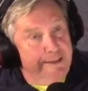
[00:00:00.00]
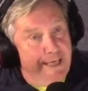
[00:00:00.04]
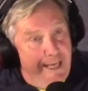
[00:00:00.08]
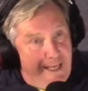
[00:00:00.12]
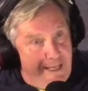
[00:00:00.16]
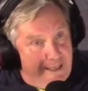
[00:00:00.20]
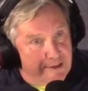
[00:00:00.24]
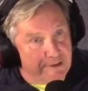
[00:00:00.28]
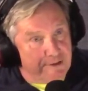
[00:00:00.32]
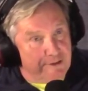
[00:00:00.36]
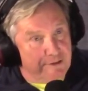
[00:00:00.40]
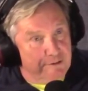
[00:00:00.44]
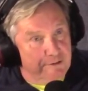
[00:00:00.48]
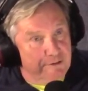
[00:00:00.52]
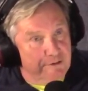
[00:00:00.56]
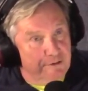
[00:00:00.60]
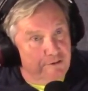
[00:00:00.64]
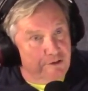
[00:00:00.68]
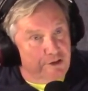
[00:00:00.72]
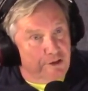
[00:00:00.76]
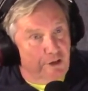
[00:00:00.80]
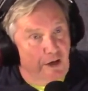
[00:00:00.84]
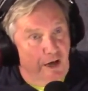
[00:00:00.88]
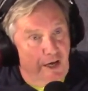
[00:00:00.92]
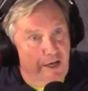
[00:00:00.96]
Yes.
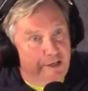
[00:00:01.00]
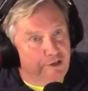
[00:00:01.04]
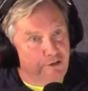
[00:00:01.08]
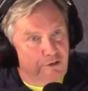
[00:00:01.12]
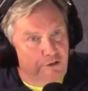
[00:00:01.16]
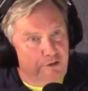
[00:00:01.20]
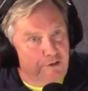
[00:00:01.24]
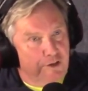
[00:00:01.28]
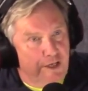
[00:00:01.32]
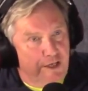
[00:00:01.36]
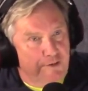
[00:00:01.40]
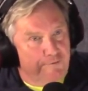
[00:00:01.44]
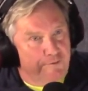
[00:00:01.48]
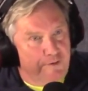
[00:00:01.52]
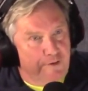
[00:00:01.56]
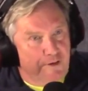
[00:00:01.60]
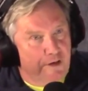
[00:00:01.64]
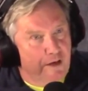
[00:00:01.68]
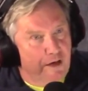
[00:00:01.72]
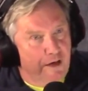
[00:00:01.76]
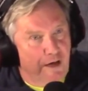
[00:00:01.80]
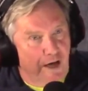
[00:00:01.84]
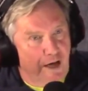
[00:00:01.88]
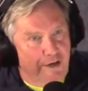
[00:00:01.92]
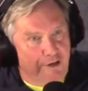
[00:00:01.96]
So I couldn't
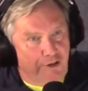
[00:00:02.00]
even.